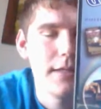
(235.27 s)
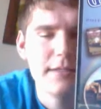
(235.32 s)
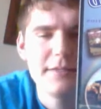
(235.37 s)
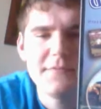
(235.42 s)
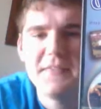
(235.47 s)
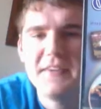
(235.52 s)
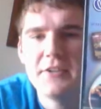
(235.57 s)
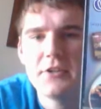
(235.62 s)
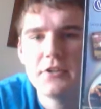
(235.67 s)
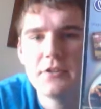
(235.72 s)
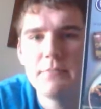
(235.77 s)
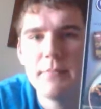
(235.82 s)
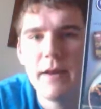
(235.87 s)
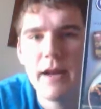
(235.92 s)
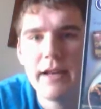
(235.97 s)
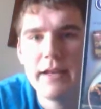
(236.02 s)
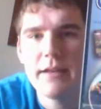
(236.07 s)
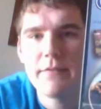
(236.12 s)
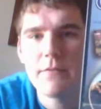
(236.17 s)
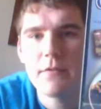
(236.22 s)
this features
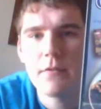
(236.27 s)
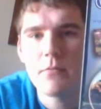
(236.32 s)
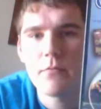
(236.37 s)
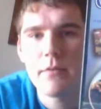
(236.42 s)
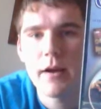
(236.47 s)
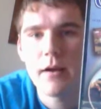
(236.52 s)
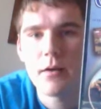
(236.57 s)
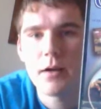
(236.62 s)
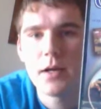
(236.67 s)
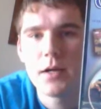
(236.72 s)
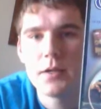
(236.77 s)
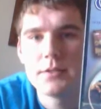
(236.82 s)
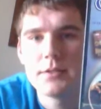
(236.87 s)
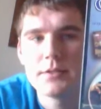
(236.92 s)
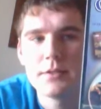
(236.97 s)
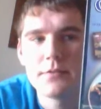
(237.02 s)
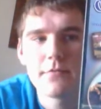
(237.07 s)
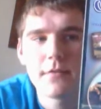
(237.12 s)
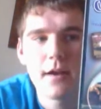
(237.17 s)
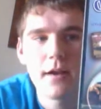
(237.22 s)
many different
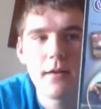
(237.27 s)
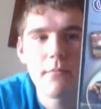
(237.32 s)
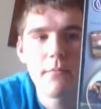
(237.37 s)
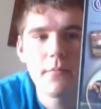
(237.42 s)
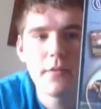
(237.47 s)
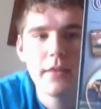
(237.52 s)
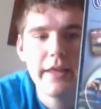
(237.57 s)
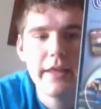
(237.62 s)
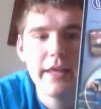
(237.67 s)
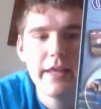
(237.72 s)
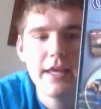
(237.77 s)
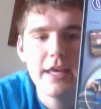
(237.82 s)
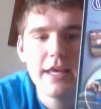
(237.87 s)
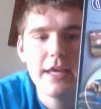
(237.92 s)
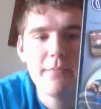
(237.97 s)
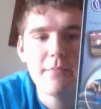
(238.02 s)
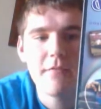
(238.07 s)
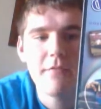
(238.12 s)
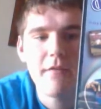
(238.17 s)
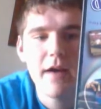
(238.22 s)
railroads from the
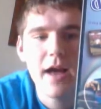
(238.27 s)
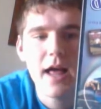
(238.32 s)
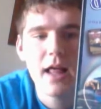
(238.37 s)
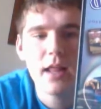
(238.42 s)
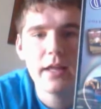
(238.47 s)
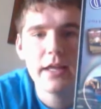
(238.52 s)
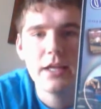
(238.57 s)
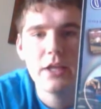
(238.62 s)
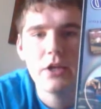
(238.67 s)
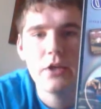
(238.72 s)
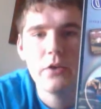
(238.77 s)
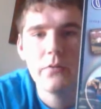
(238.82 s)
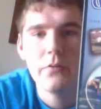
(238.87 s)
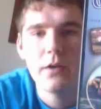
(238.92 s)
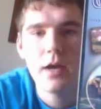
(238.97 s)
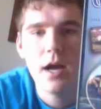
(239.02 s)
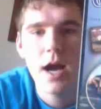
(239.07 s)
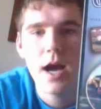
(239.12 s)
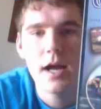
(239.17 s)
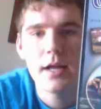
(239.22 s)
Heber Valley in
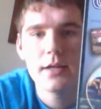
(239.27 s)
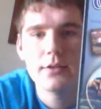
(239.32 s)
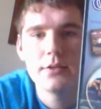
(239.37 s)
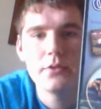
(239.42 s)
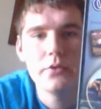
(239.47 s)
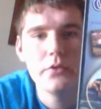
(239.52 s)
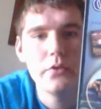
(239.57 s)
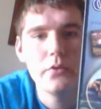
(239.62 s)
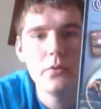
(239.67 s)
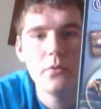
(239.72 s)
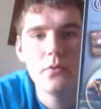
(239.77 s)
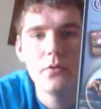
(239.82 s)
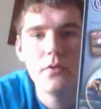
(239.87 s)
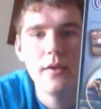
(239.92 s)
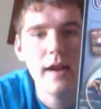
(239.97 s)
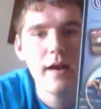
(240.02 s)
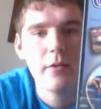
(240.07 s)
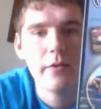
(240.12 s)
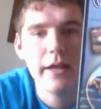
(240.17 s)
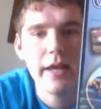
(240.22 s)
Utah to
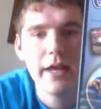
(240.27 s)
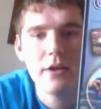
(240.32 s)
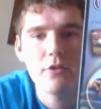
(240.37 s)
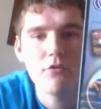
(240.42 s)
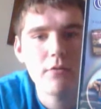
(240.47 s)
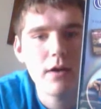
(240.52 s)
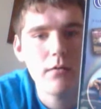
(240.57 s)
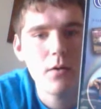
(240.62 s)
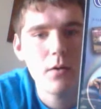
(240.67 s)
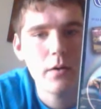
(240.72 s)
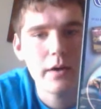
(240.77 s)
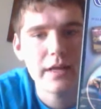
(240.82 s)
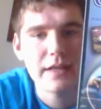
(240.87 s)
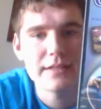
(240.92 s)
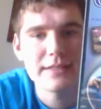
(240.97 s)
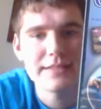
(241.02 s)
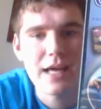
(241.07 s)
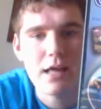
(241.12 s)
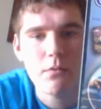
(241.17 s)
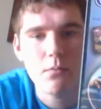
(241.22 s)
narrow gauge railroading
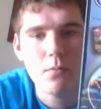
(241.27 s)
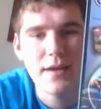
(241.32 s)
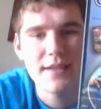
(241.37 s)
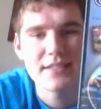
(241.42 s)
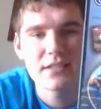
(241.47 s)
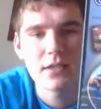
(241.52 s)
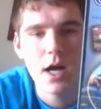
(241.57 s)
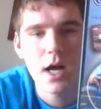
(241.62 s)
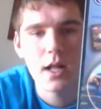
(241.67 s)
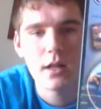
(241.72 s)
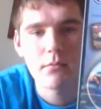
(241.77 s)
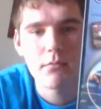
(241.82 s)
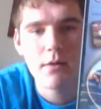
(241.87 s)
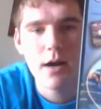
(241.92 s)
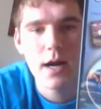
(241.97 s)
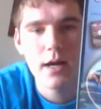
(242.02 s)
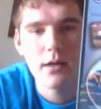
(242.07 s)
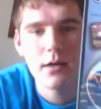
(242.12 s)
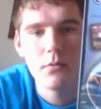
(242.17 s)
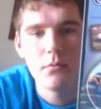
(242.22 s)
in southwest
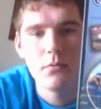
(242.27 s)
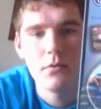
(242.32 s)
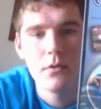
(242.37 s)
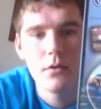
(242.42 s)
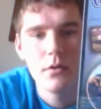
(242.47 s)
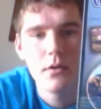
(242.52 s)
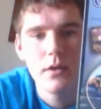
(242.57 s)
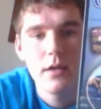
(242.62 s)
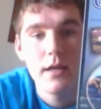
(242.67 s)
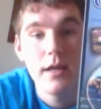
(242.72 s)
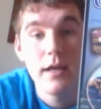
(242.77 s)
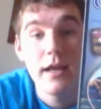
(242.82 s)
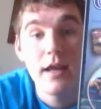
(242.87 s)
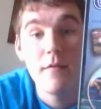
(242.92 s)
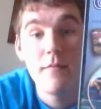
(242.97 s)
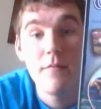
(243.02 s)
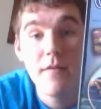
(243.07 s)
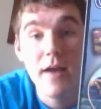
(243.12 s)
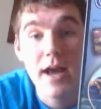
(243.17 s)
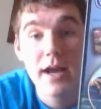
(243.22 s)
Colorado.
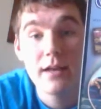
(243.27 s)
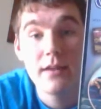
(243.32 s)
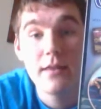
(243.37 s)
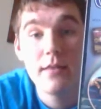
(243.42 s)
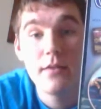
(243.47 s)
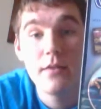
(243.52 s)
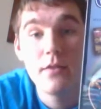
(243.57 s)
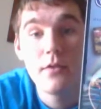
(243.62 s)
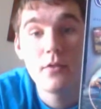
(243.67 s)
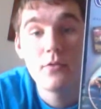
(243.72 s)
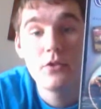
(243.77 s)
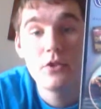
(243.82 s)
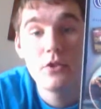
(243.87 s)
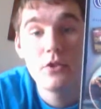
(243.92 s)
In fact, the